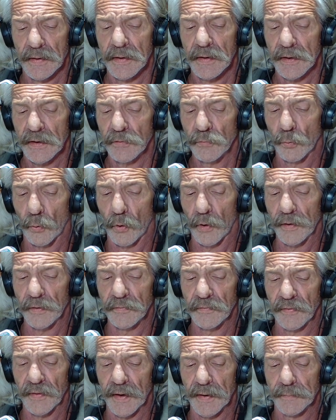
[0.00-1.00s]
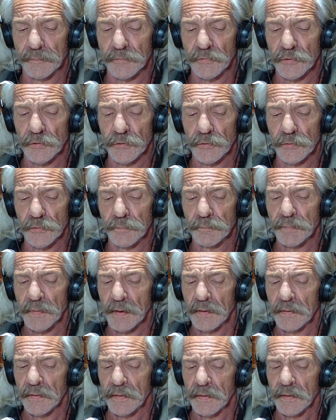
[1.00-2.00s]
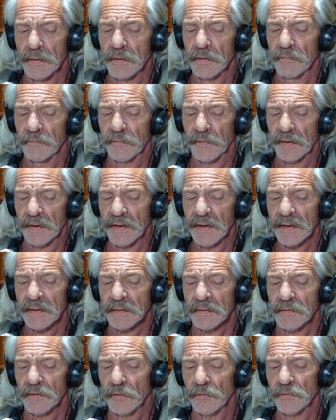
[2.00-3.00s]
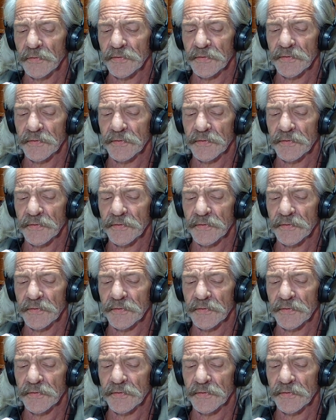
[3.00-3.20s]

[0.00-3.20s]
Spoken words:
He warned them to forget those